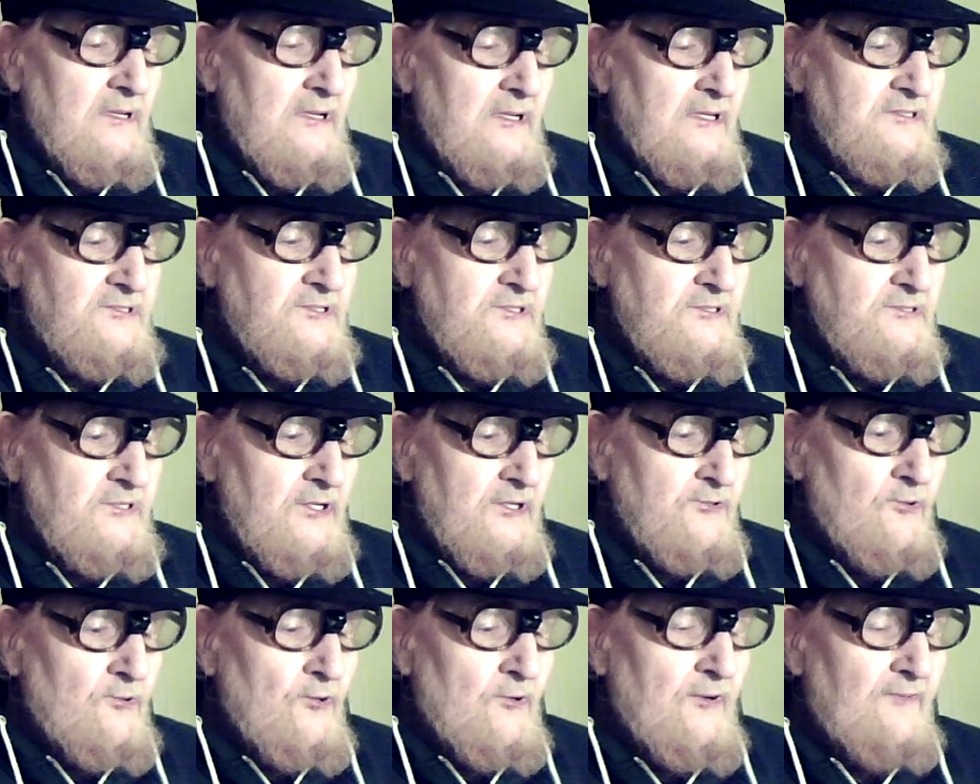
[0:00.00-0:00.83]
I says,
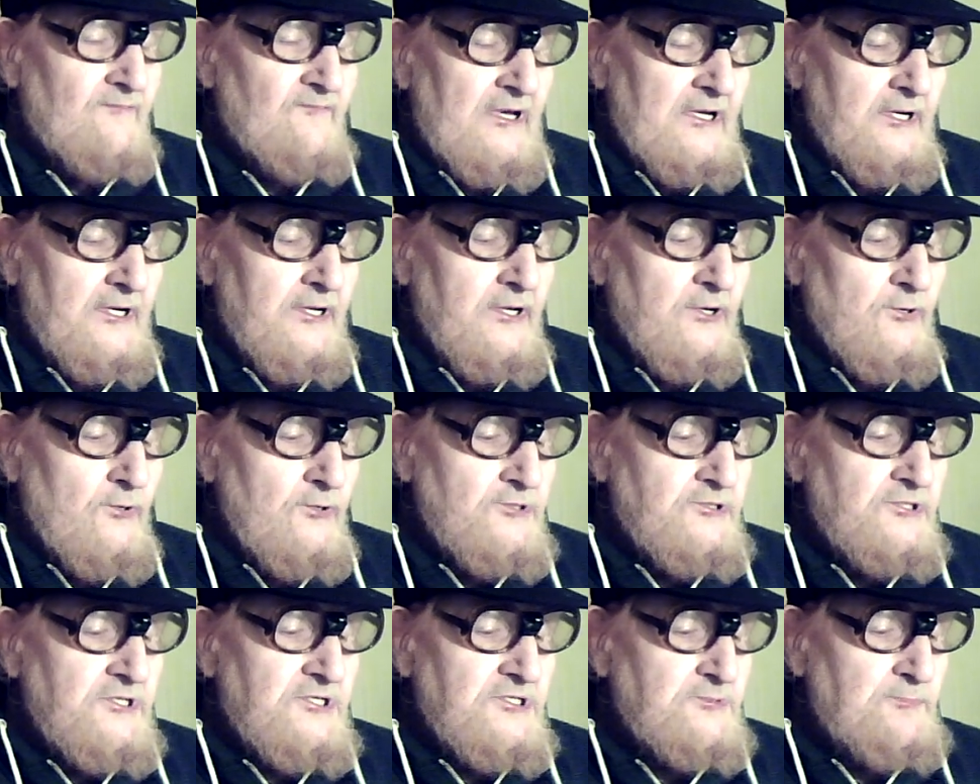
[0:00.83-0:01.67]
you're not a very
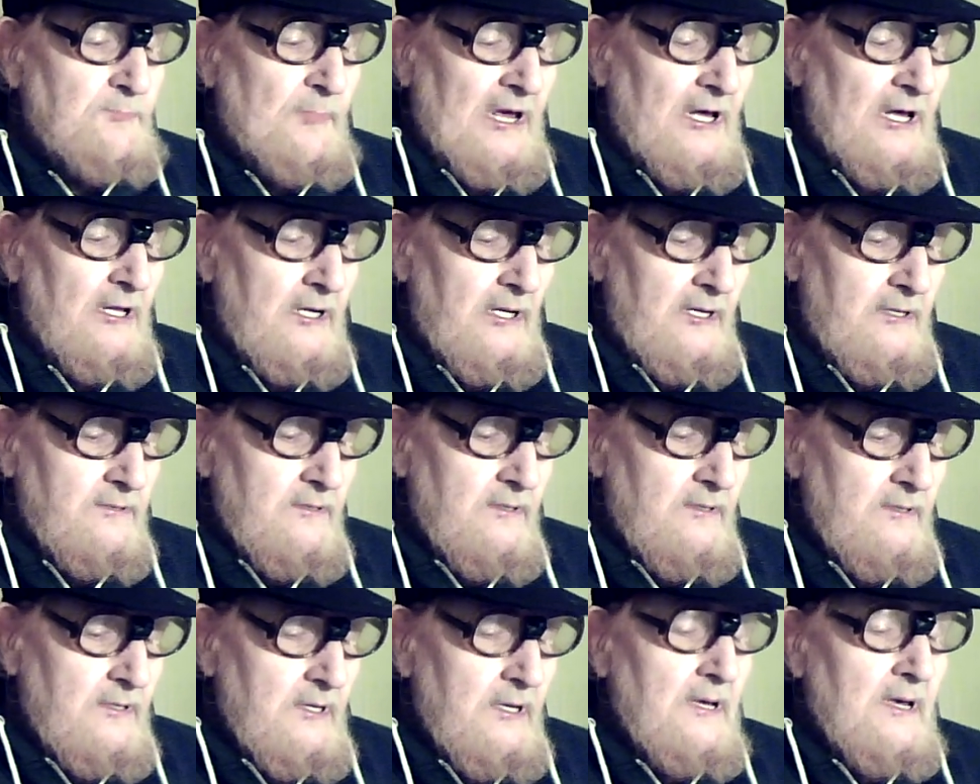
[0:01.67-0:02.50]
good speller.
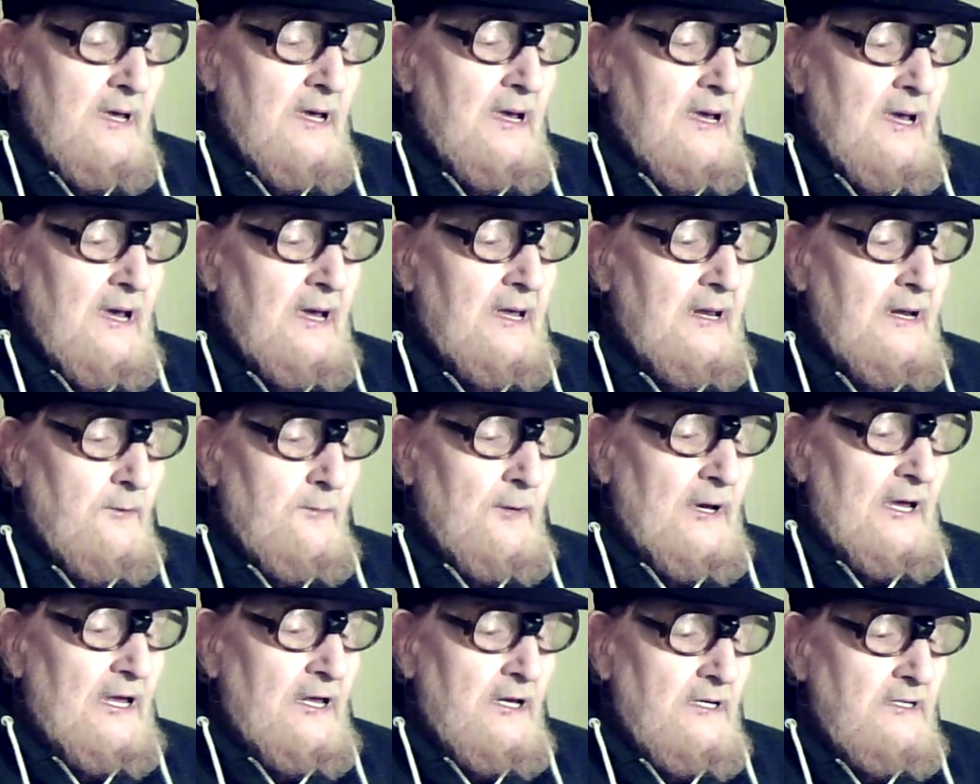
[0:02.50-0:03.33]

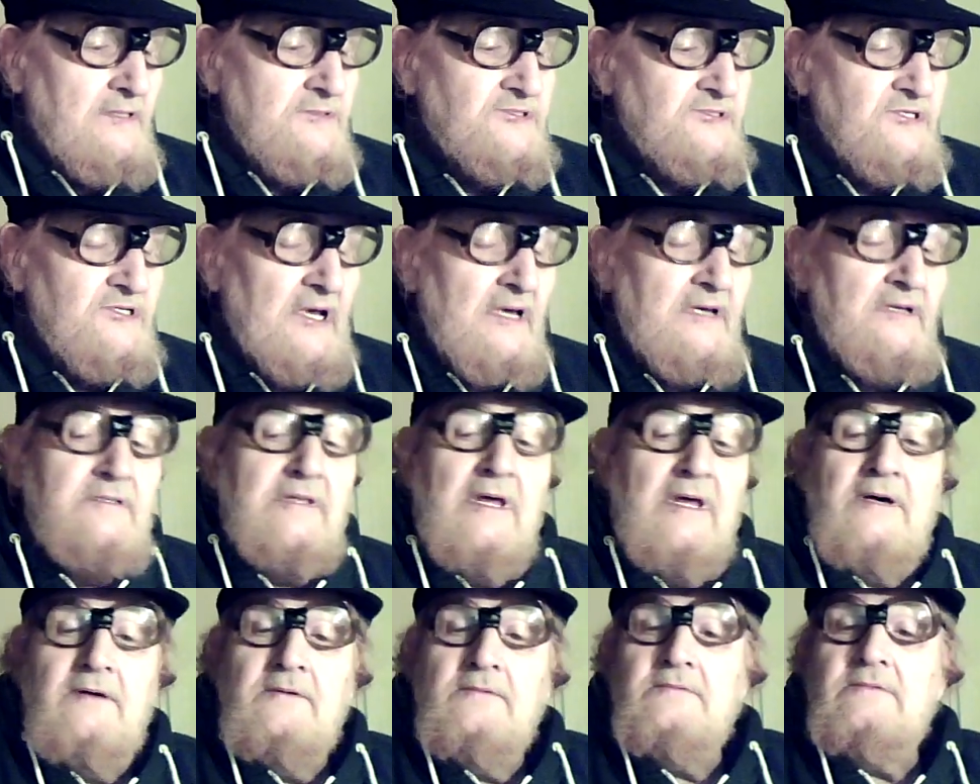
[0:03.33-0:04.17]
Anyway, I signed
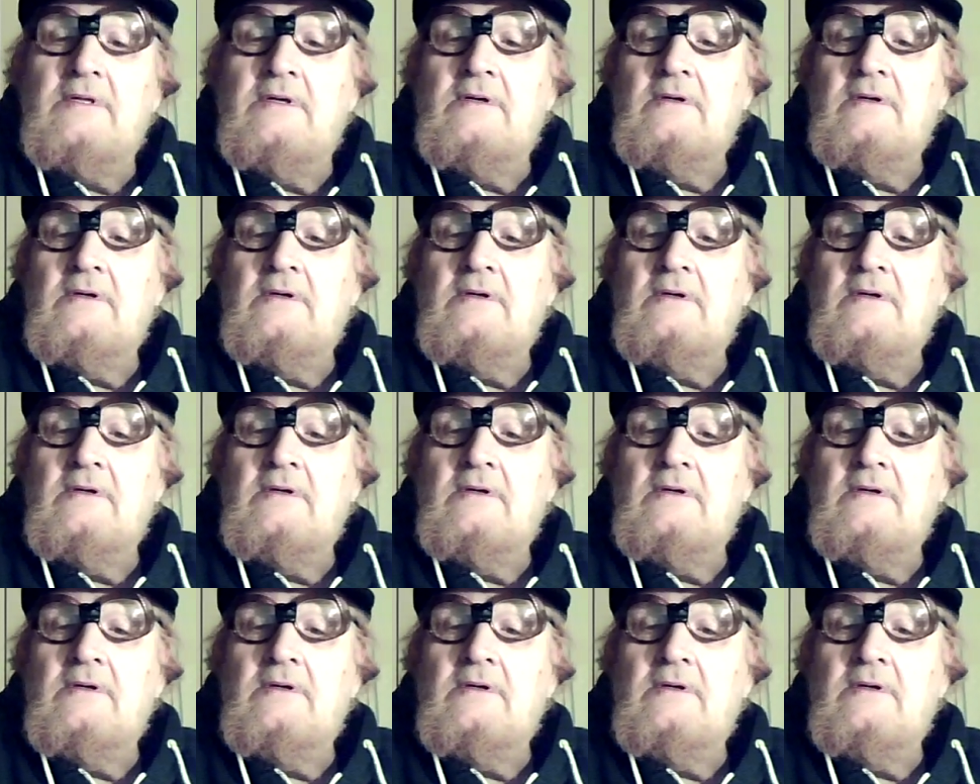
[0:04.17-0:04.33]
it.